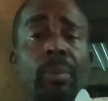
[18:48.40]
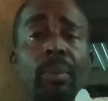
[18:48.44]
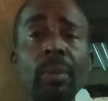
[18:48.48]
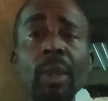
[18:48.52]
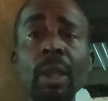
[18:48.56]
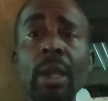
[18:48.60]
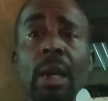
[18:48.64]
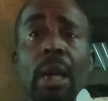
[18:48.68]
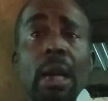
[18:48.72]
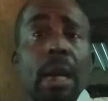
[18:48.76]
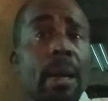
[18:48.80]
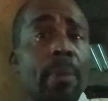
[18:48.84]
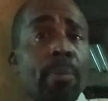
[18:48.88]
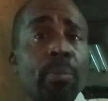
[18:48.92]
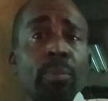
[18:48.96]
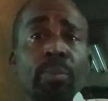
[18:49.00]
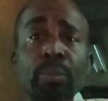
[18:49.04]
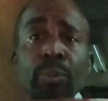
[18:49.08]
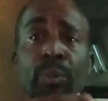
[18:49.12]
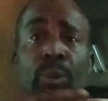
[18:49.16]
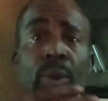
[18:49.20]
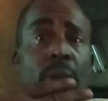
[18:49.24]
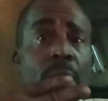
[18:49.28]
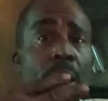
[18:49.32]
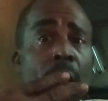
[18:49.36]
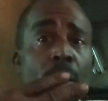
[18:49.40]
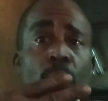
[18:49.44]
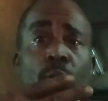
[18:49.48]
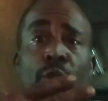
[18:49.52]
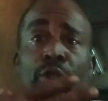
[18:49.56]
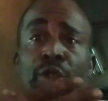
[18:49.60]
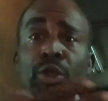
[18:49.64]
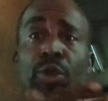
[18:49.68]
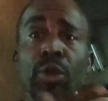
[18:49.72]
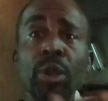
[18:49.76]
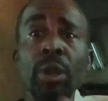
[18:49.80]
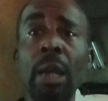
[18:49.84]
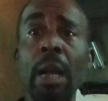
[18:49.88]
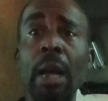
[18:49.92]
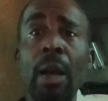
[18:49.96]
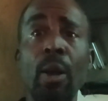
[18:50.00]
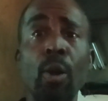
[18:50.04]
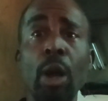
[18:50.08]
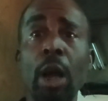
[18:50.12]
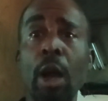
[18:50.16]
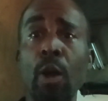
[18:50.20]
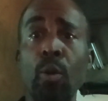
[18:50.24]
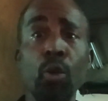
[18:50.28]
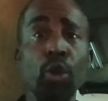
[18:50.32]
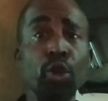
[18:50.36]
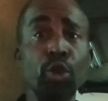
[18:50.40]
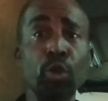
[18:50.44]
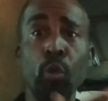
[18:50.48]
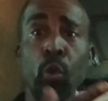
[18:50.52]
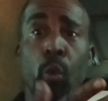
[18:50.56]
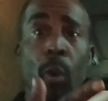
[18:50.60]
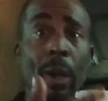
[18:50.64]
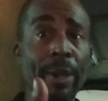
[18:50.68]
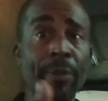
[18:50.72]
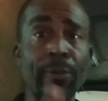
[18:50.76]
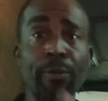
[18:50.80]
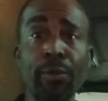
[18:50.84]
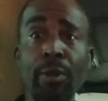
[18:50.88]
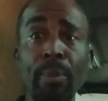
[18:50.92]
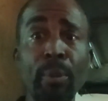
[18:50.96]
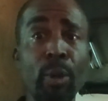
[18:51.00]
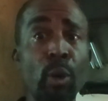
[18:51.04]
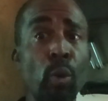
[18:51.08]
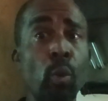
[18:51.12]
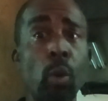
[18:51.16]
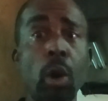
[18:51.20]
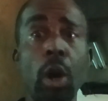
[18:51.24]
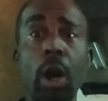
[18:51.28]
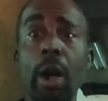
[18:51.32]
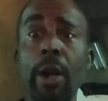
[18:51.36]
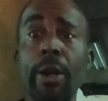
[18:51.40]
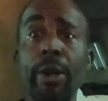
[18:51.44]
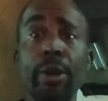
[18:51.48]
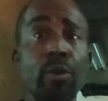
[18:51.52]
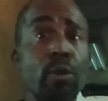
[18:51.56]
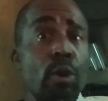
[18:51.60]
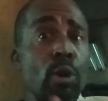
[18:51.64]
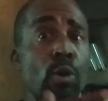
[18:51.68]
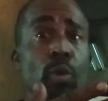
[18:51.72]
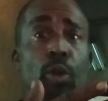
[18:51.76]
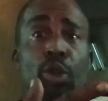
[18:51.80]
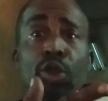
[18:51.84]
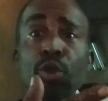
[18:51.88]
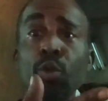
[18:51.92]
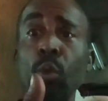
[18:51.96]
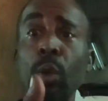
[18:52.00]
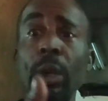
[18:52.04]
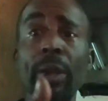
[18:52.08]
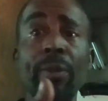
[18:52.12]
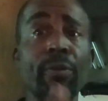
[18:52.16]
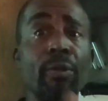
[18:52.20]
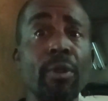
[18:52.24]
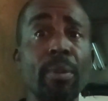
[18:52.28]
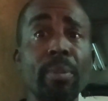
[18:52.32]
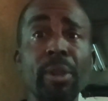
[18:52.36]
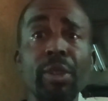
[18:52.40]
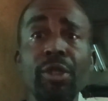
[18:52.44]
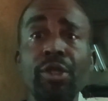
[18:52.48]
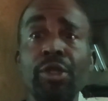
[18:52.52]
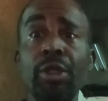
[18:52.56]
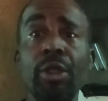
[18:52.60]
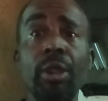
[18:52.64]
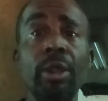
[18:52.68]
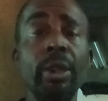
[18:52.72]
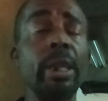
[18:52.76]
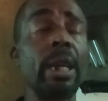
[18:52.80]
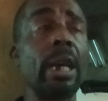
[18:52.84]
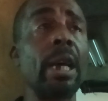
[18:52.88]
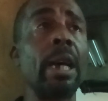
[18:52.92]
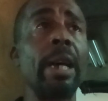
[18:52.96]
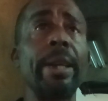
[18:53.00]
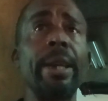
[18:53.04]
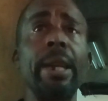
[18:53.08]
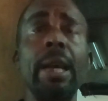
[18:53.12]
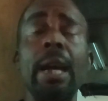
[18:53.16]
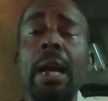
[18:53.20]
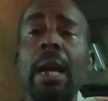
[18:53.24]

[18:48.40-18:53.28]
I was wet from the water, I was wet from the sun, and